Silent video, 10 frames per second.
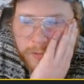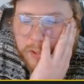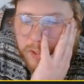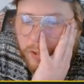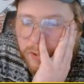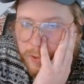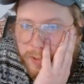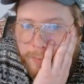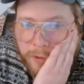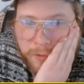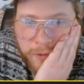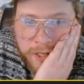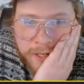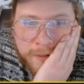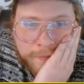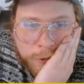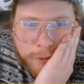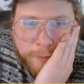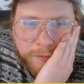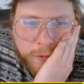Solitude number three or
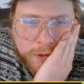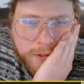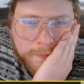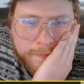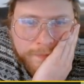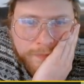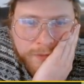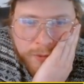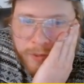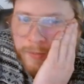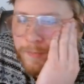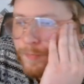number four, three.